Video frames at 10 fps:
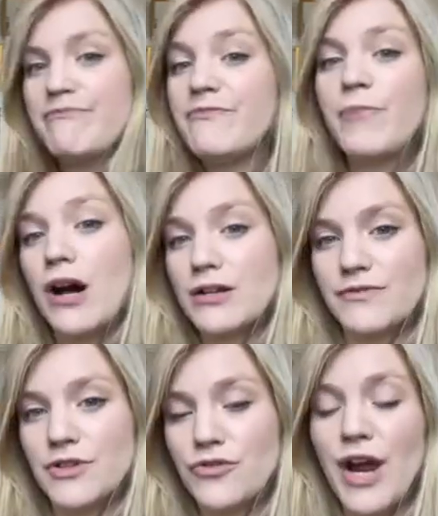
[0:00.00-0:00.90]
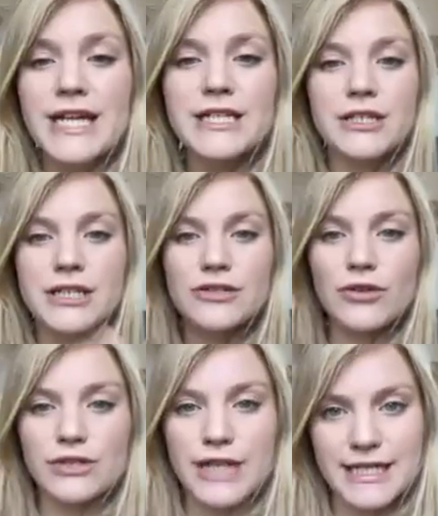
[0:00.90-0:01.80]
parts of the trade because it's
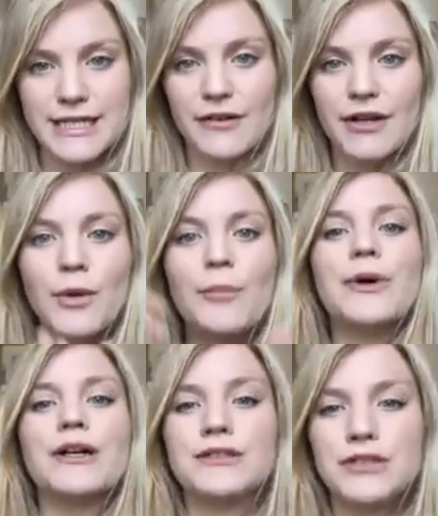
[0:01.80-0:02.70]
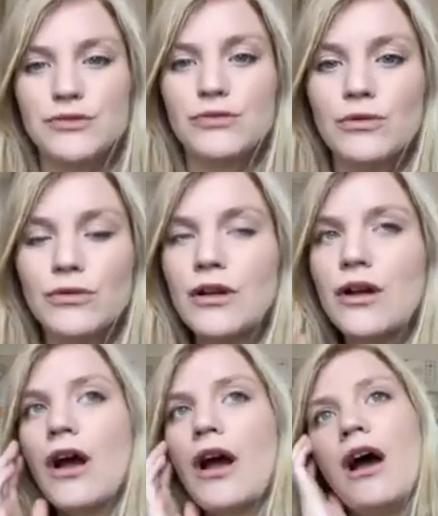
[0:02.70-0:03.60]
not necessarily one person does all
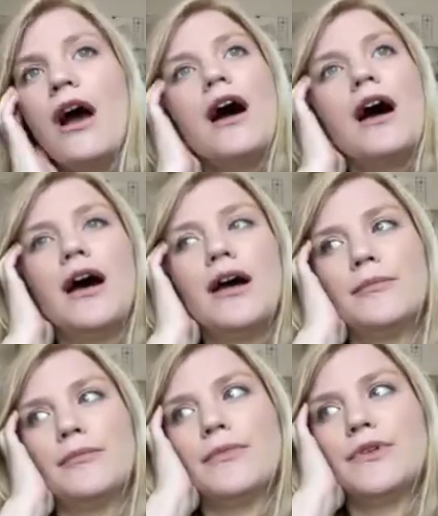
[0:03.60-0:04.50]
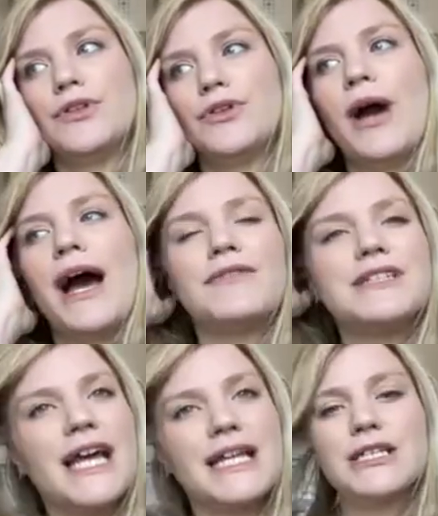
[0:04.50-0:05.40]
um, you have a
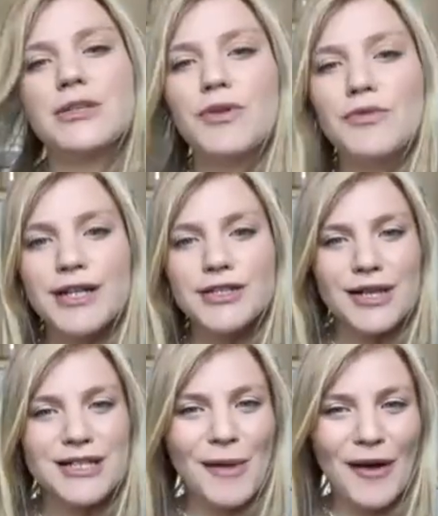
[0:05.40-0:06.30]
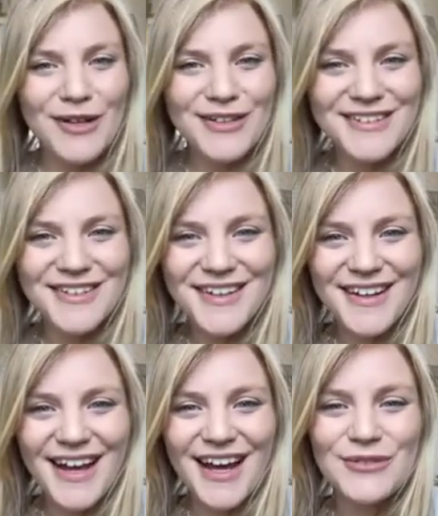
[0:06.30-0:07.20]
chance to be really transparent
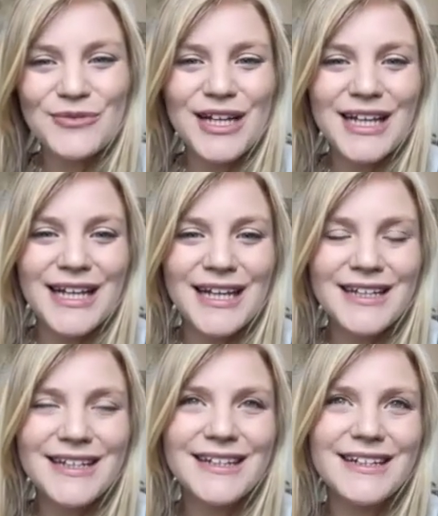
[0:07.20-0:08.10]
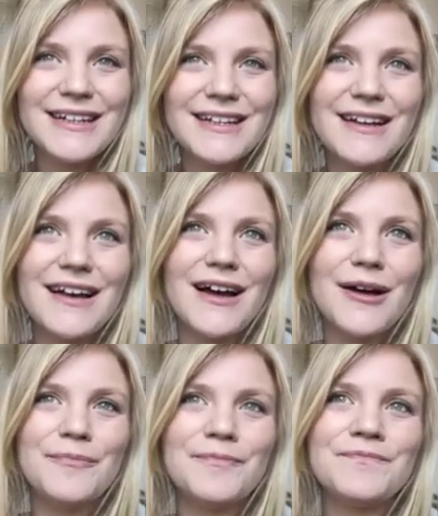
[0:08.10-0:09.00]
and really
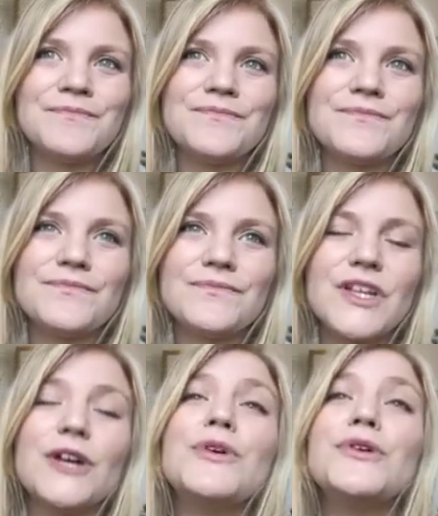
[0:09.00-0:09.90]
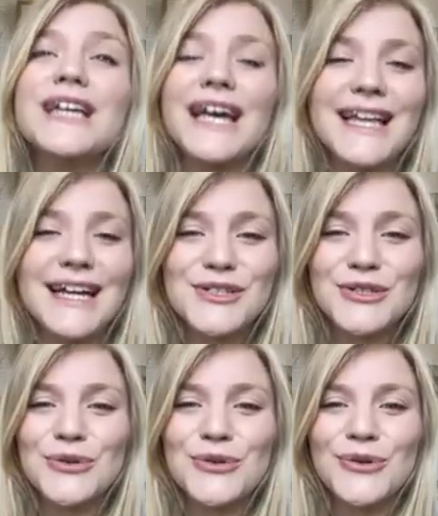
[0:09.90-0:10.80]
um, communicate that to
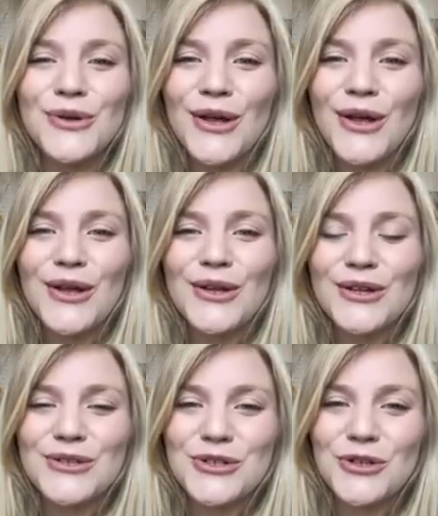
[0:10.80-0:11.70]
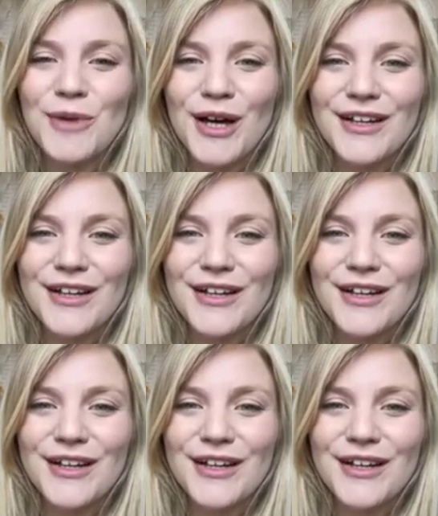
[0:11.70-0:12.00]
your consumer